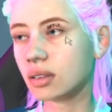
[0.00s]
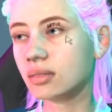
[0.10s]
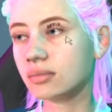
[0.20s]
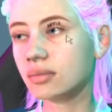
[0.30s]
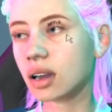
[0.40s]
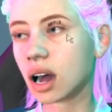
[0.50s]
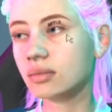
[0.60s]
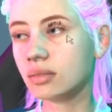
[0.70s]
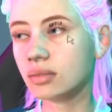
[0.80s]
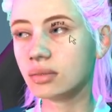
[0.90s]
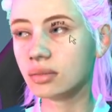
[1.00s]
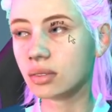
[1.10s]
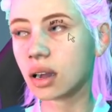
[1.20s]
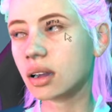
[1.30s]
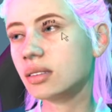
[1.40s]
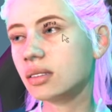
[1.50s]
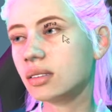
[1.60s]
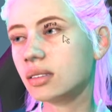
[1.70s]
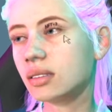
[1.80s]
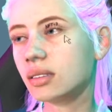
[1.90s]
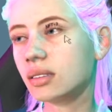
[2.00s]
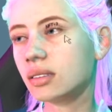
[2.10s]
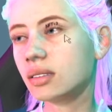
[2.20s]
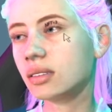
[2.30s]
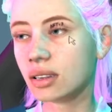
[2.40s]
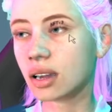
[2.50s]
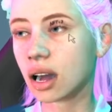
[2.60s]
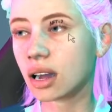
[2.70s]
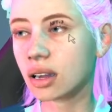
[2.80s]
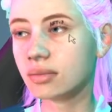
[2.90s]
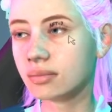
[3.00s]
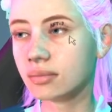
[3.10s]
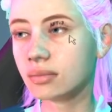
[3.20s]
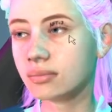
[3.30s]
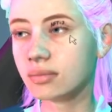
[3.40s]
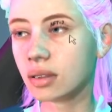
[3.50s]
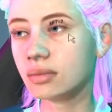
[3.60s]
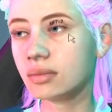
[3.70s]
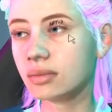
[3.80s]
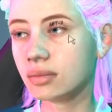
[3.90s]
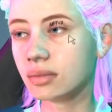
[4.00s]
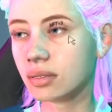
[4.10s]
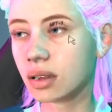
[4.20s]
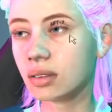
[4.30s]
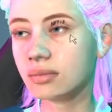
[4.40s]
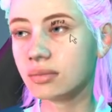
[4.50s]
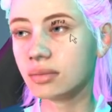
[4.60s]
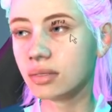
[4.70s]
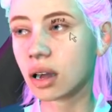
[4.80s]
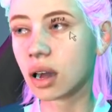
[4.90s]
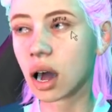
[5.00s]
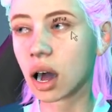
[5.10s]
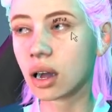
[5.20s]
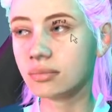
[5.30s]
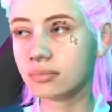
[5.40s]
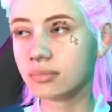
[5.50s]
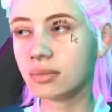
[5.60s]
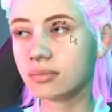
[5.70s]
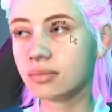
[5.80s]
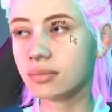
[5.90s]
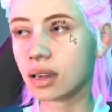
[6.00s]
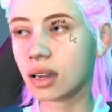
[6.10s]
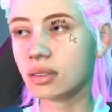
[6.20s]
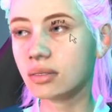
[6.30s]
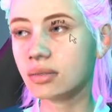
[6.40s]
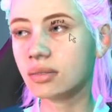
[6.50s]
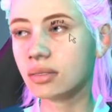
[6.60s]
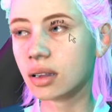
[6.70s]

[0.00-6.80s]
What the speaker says: loop select with UL. We will see this in more advanced tutorials, and bevel this